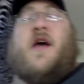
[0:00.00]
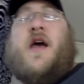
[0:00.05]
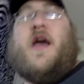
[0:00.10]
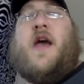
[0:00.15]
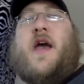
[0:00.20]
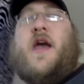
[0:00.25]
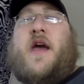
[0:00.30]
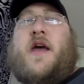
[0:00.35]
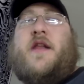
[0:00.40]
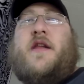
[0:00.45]

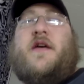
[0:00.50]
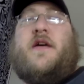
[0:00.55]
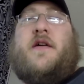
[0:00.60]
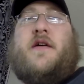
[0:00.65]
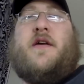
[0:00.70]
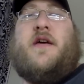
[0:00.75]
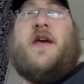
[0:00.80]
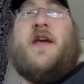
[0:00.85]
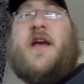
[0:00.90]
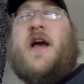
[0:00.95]
and
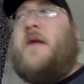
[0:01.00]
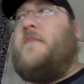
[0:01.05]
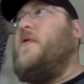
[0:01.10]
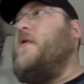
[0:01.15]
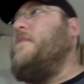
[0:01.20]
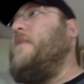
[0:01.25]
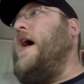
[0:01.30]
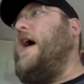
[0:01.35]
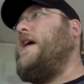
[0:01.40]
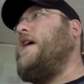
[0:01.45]
he got
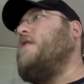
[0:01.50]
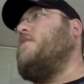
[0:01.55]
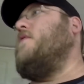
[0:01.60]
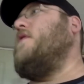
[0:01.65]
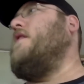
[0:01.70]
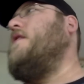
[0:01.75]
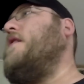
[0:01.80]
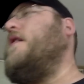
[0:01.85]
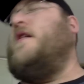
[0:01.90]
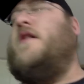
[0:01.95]
put back in
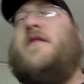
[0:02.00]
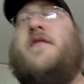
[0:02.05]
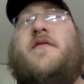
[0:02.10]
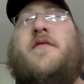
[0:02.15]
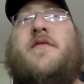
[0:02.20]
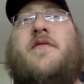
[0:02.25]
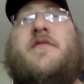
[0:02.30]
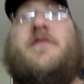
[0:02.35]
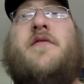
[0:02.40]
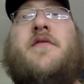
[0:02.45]
one of the
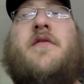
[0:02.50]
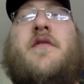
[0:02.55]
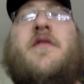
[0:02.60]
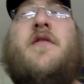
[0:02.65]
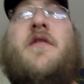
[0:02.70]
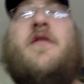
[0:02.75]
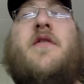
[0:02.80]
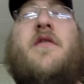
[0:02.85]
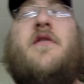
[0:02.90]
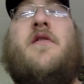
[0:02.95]

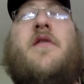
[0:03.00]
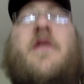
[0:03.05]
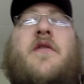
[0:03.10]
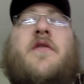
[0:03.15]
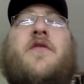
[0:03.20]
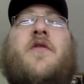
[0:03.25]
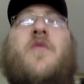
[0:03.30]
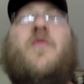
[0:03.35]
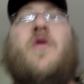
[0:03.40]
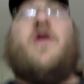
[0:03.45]

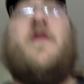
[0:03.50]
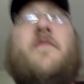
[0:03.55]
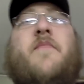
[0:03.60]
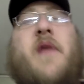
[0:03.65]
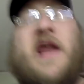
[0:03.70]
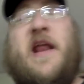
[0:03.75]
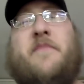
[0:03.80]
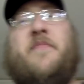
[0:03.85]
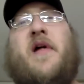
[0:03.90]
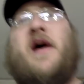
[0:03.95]
wooden
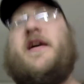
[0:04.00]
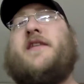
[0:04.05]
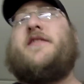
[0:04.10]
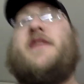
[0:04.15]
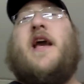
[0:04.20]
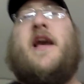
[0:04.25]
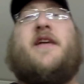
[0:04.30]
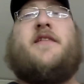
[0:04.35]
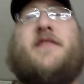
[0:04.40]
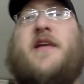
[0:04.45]
Pinplex
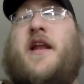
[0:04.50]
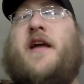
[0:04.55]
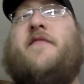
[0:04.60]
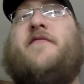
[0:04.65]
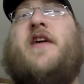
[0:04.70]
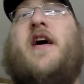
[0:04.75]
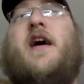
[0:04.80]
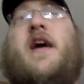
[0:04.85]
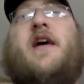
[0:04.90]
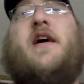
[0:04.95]
tanks that
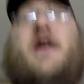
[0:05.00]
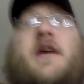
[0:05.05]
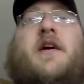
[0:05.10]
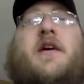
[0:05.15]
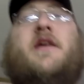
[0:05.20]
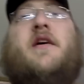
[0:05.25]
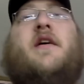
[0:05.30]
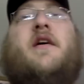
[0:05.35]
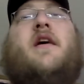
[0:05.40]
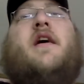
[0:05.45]
I've got.
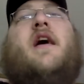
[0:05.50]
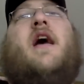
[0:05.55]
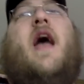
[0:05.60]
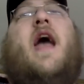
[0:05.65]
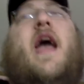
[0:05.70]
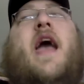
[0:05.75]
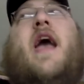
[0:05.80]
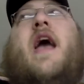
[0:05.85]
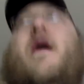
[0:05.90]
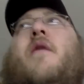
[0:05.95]

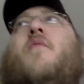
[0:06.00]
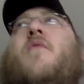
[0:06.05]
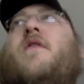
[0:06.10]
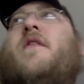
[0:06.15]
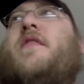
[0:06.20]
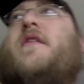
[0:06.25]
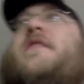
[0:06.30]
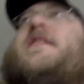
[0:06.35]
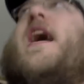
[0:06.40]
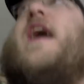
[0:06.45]
And one of the